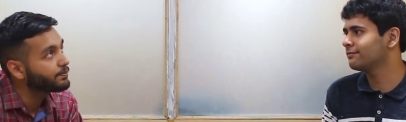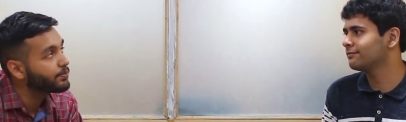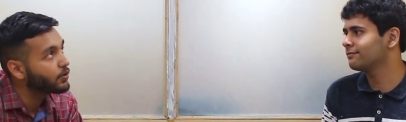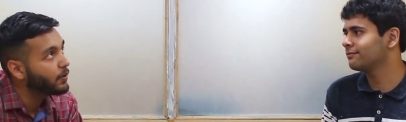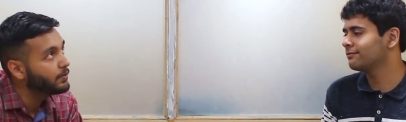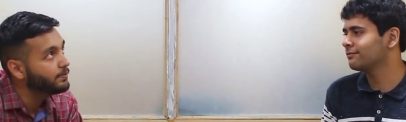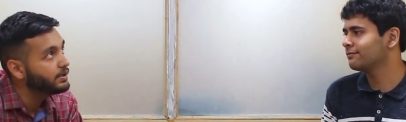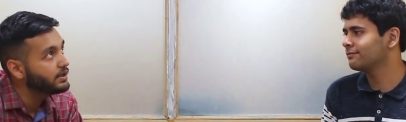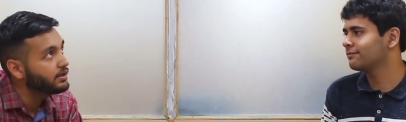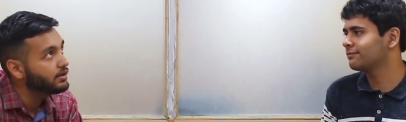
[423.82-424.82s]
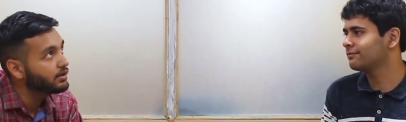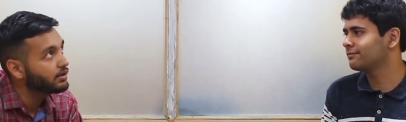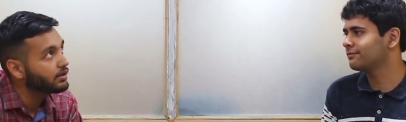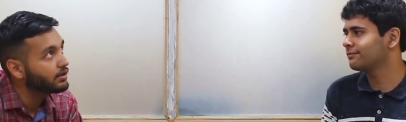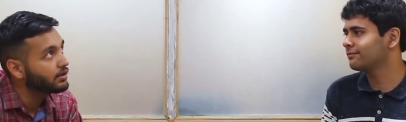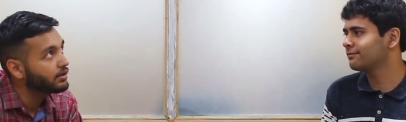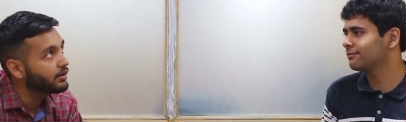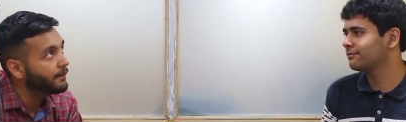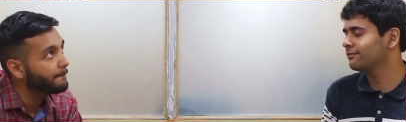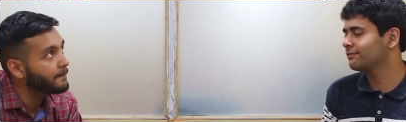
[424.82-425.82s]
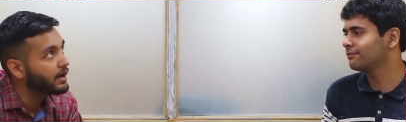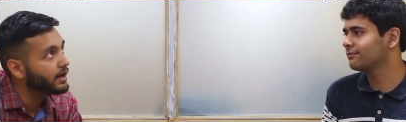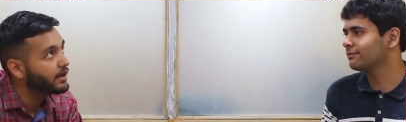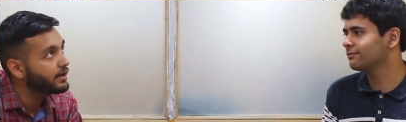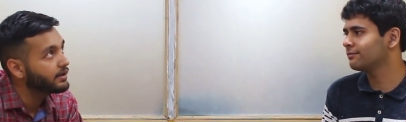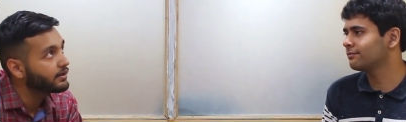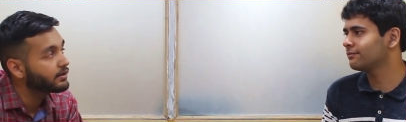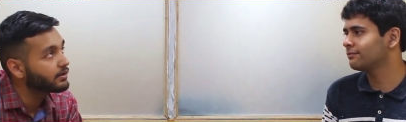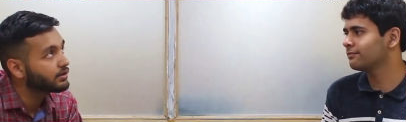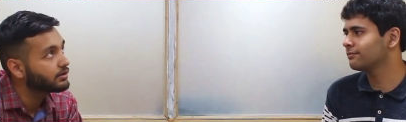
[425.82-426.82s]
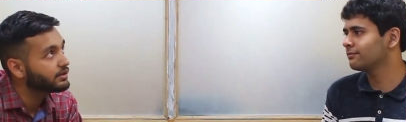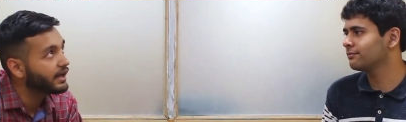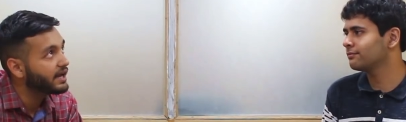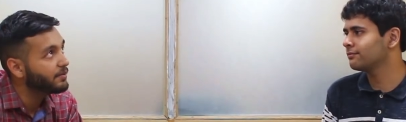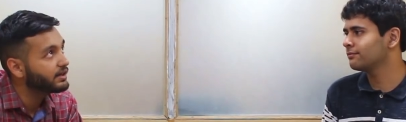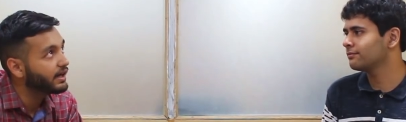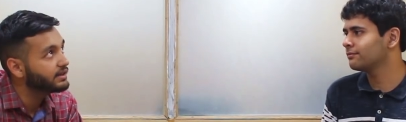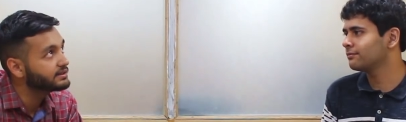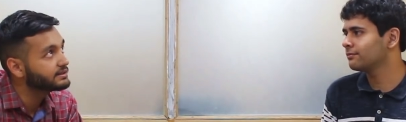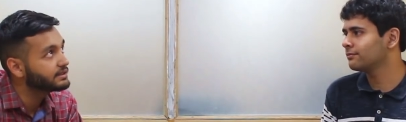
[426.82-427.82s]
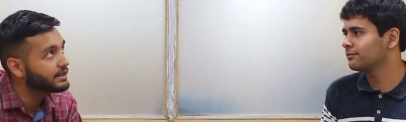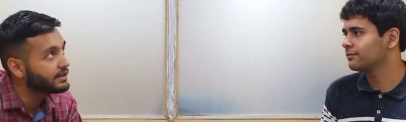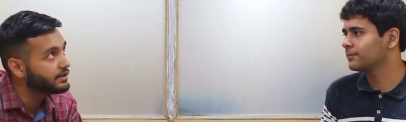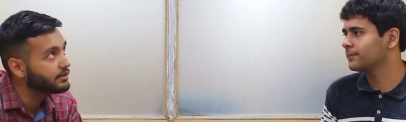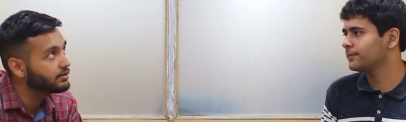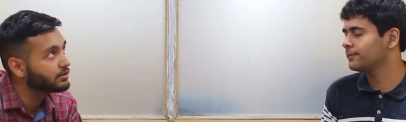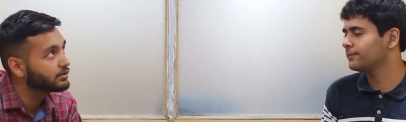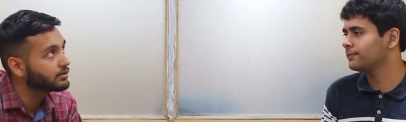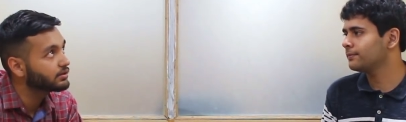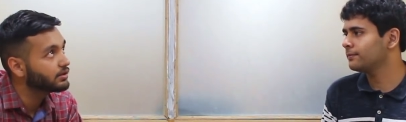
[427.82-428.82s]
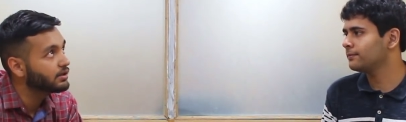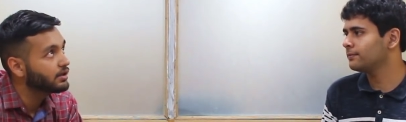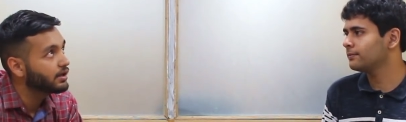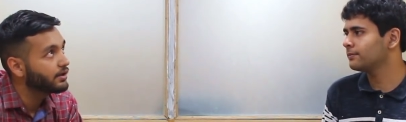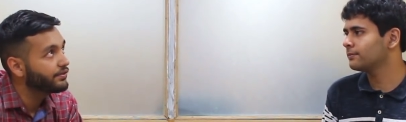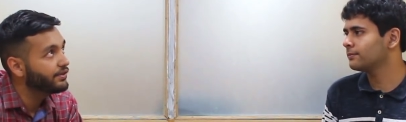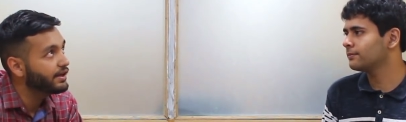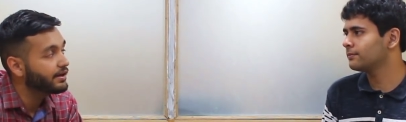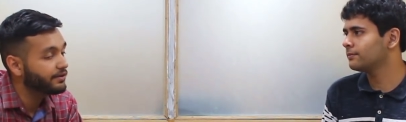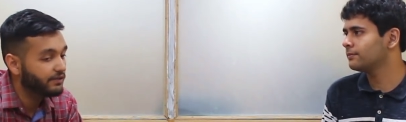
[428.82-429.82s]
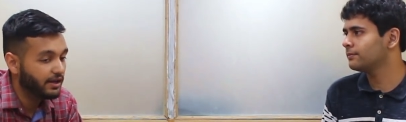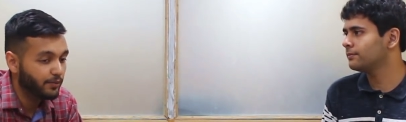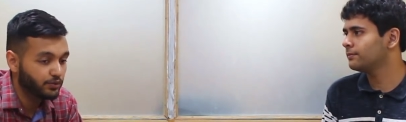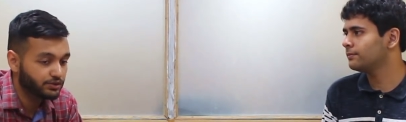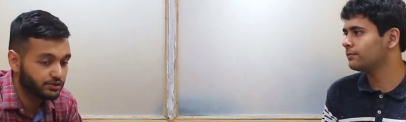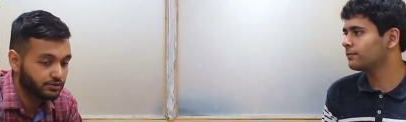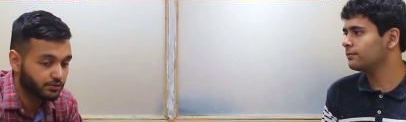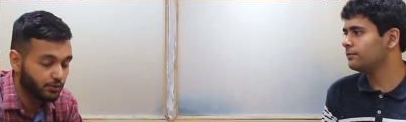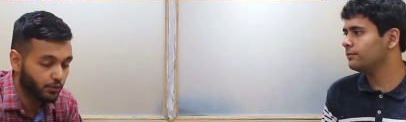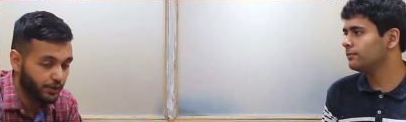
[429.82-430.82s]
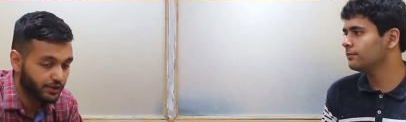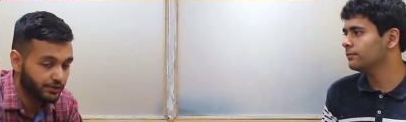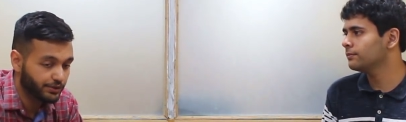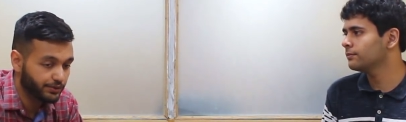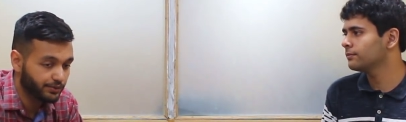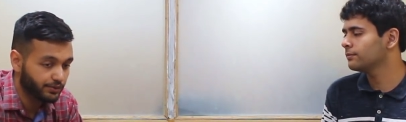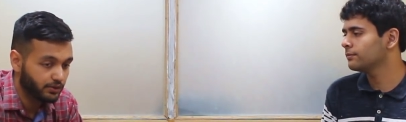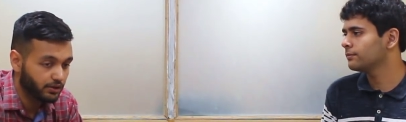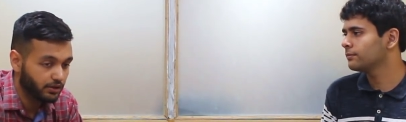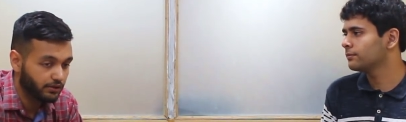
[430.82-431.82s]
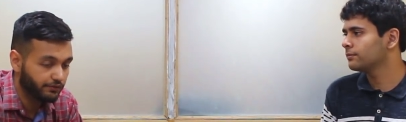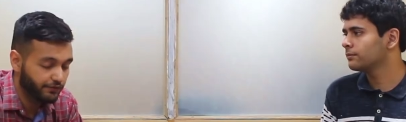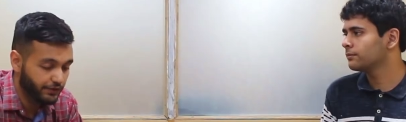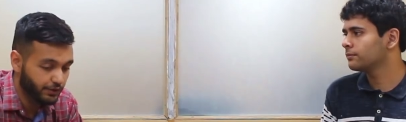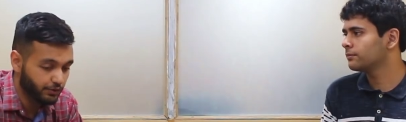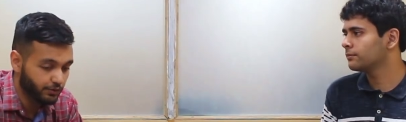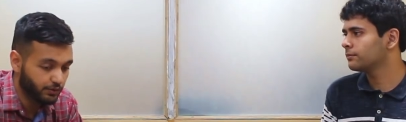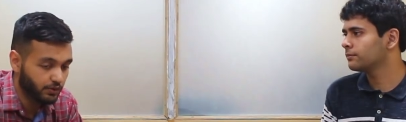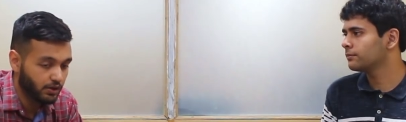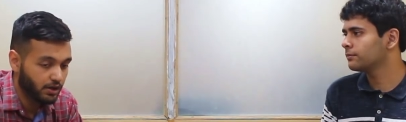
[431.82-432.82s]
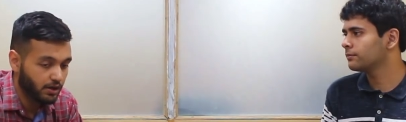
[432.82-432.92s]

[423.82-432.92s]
Speaker 1: probably my time at Kansas State. There when I was going through a few